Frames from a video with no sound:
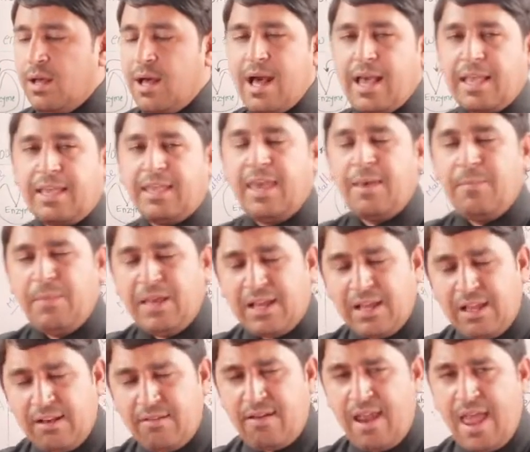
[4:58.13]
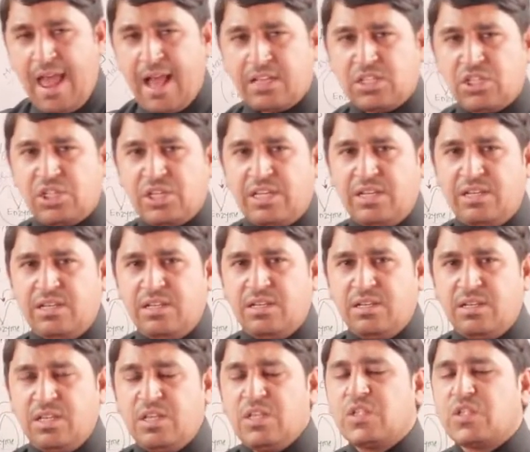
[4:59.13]
a chemical reaction
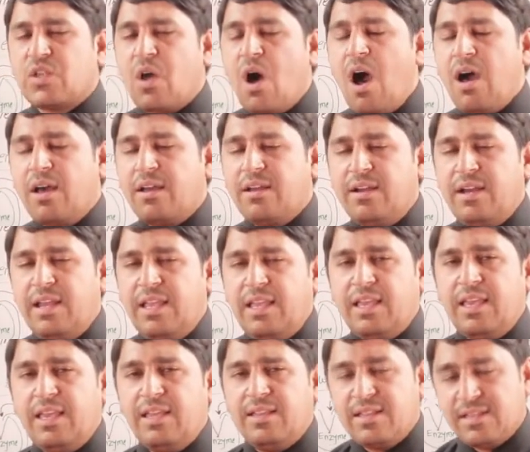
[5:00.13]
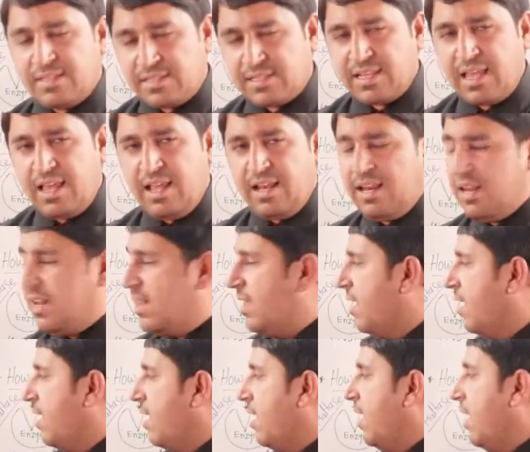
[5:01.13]
is occurring in the cell,
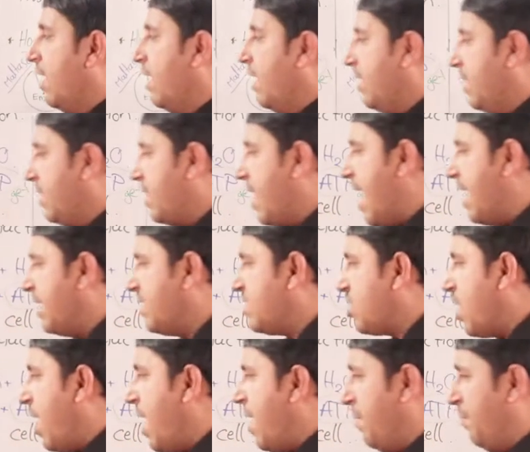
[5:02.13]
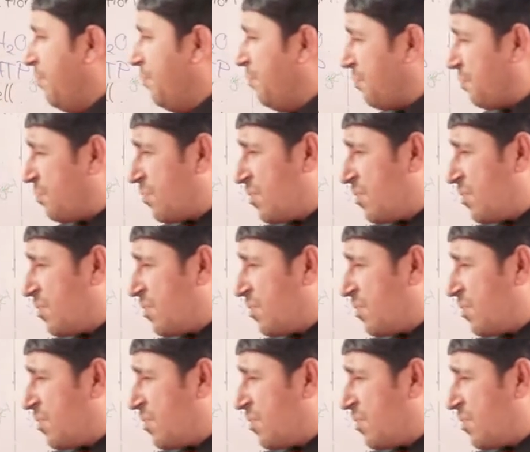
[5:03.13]
in that time,